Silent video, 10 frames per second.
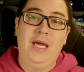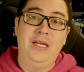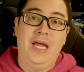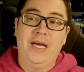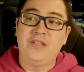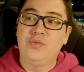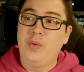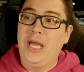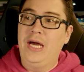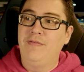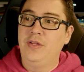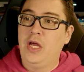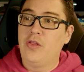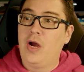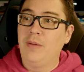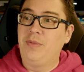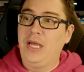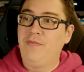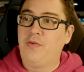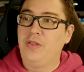And next, we have another
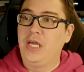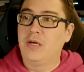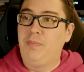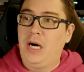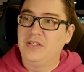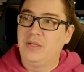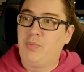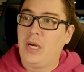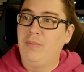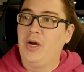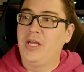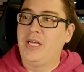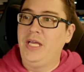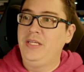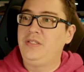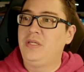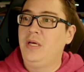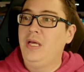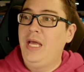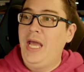update for the composite primary keys,
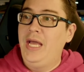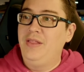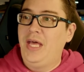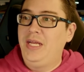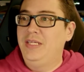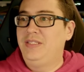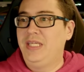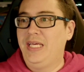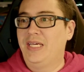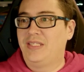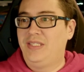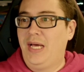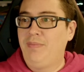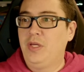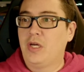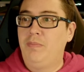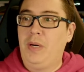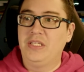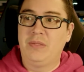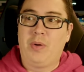and that is the accept
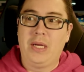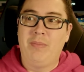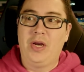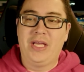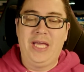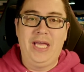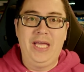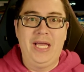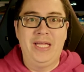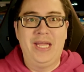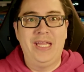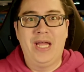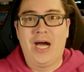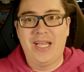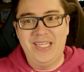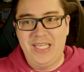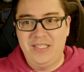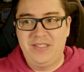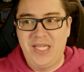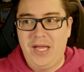composite primary key in an ID
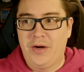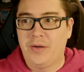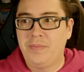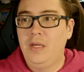setter.